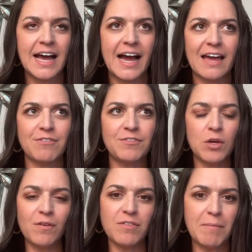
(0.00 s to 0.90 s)
I have a
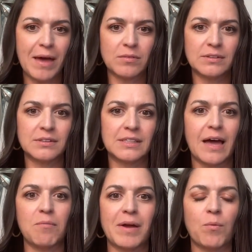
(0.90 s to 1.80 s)
view of the mountains
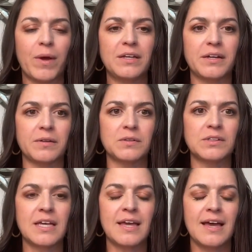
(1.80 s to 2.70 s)
out my windows.